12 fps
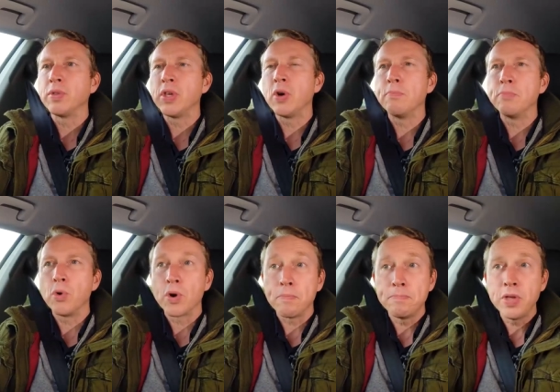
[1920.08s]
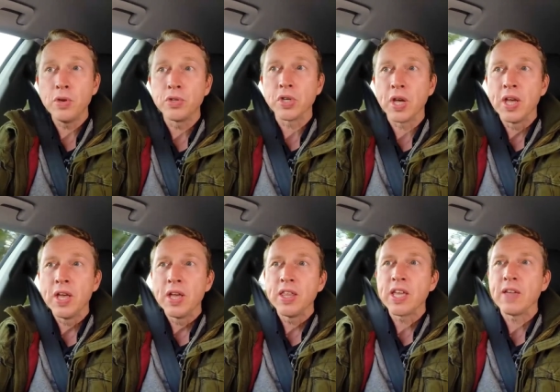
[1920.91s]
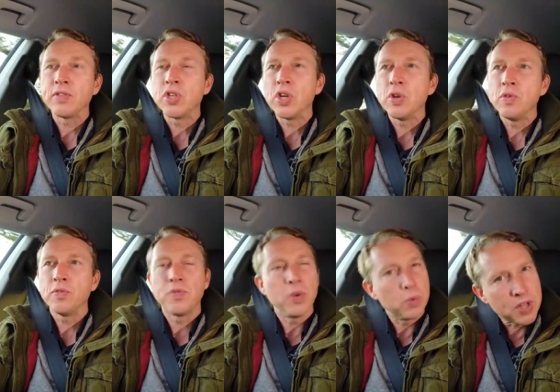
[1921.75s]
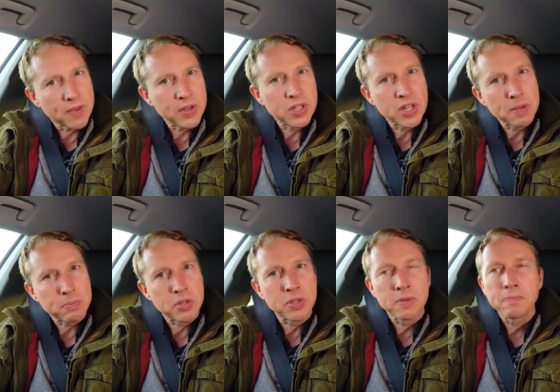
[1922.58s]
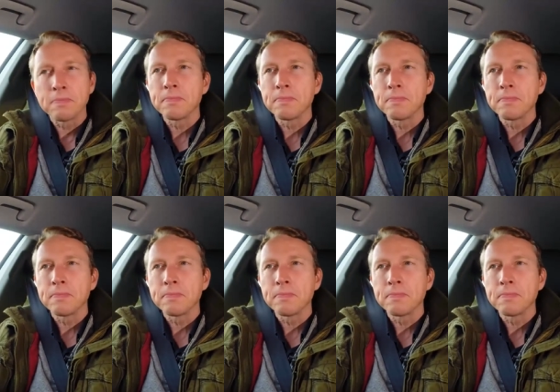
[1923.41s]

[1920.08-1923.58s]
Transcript: on the onboard computer that gives you fuel saving tips.